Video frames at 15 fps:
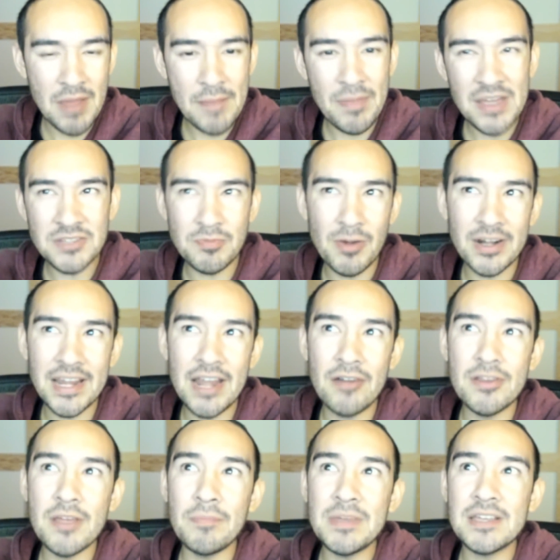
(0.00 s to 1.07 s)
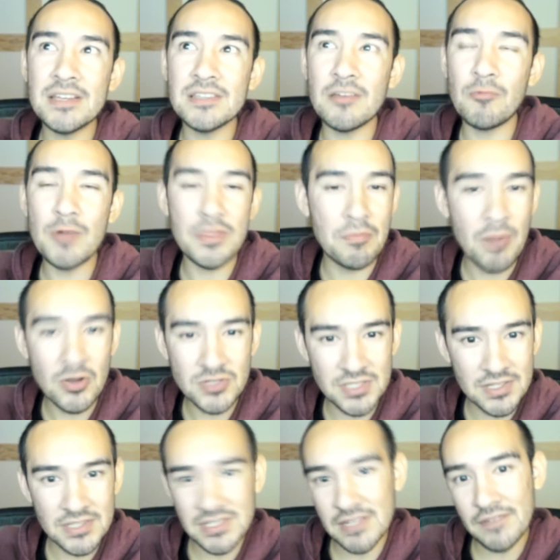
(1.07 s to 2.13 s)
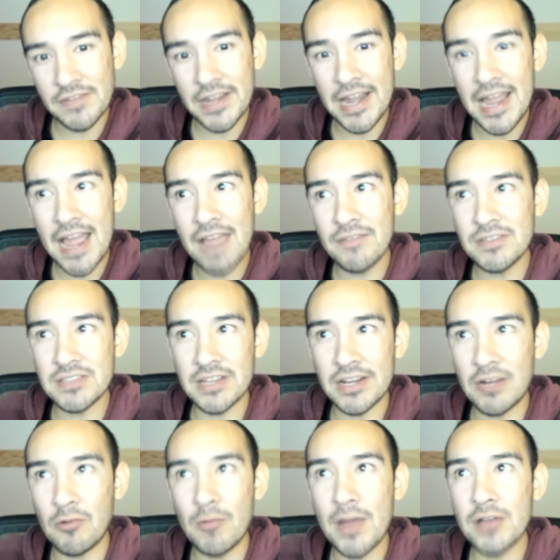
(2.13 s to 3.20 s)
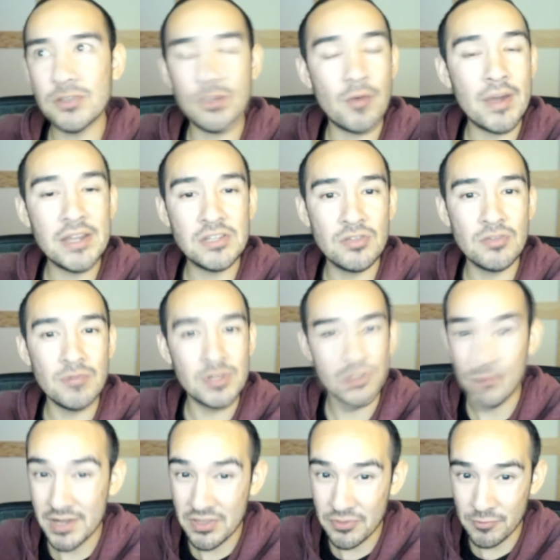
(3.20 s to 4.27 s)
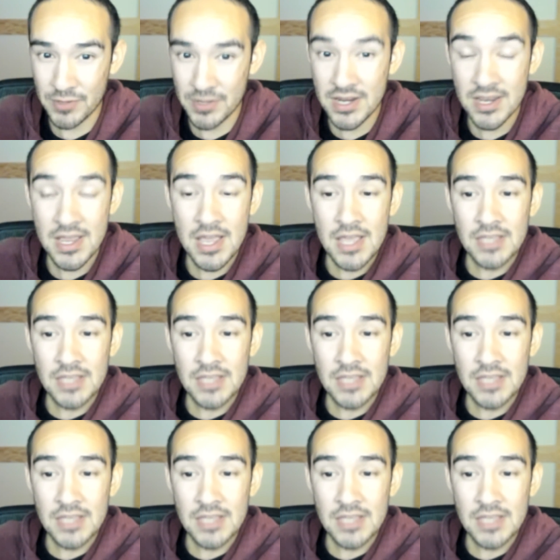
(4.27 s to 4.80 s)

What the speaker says: My benchmark area, because with most of the stuff that I have, is like around 22 and 23.